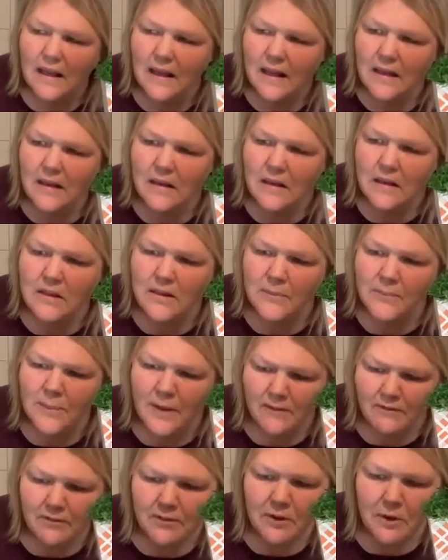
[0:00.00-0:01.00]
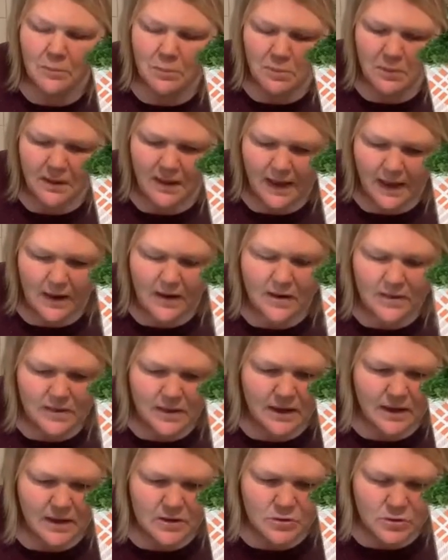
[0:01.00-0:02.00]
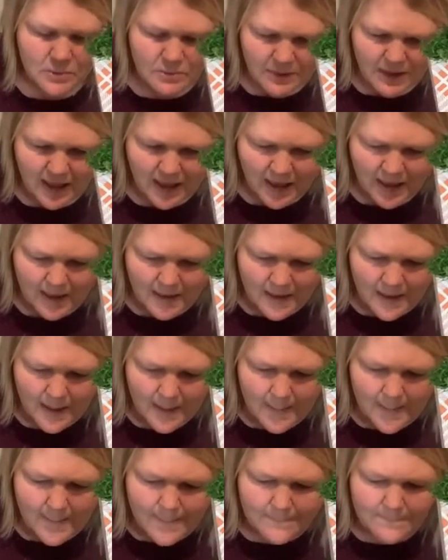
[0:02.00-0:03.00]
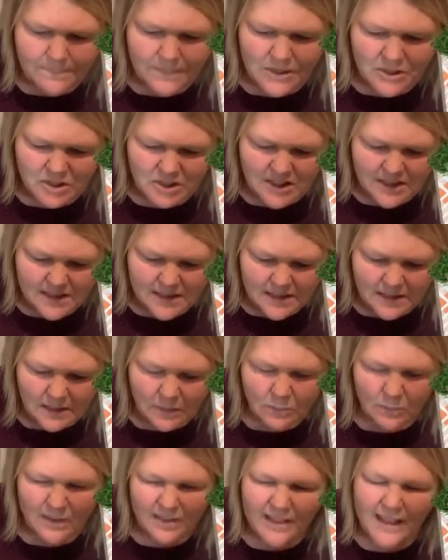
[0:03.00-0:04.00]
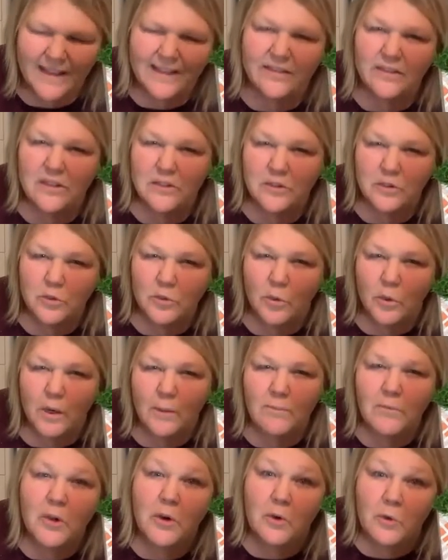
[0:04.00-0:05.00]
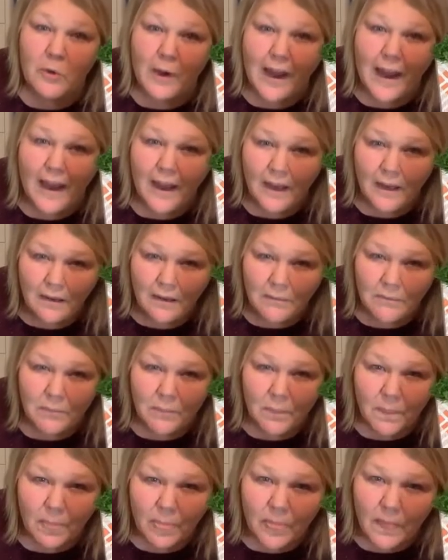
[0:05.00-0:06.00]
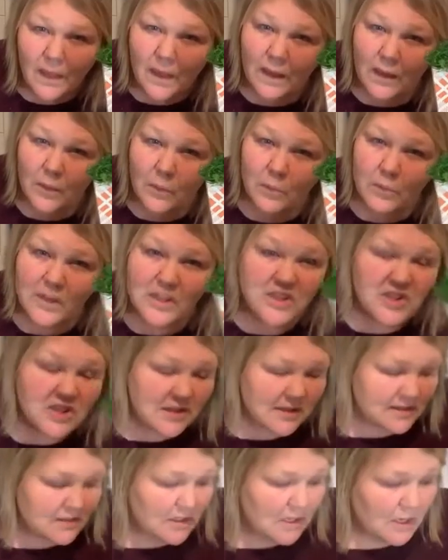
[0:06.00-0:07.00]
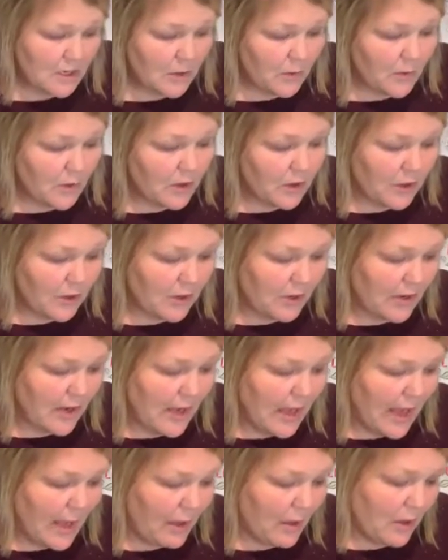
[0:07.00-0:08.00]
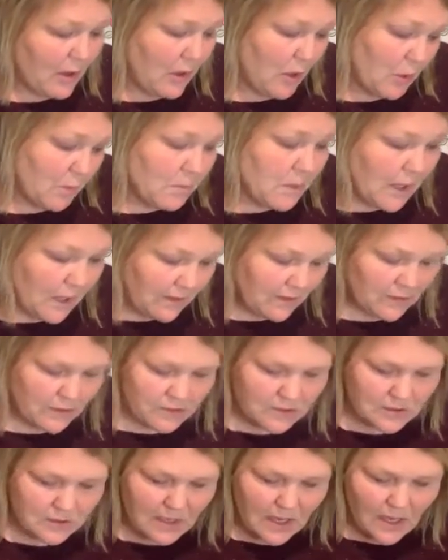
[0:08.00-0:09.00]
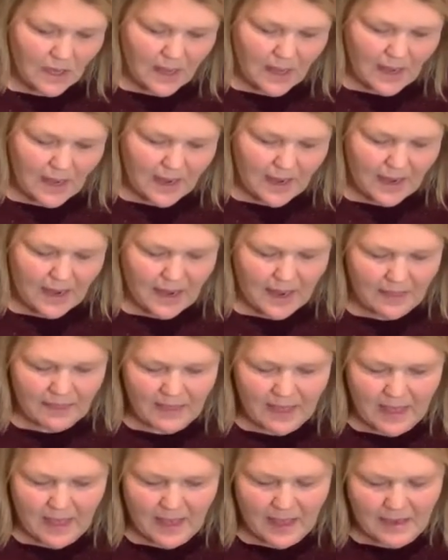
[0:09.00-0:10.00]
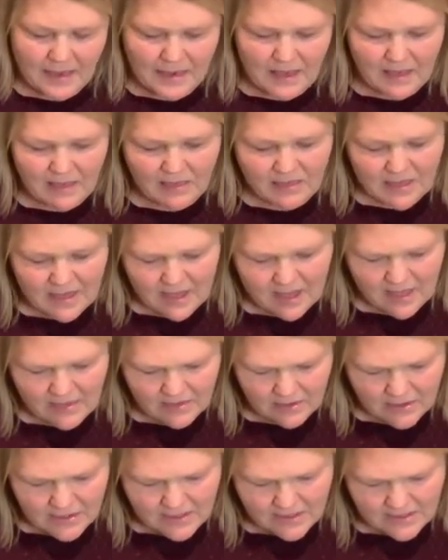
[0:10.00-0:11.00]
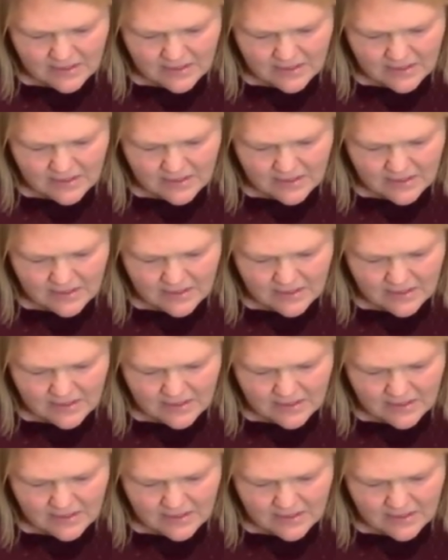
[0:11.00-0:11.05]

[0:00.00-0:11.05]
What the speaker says: in the buffalo plaid, in the country plaid, but she did it with like the storm, the gray, which is, you know, her home colors. And then the other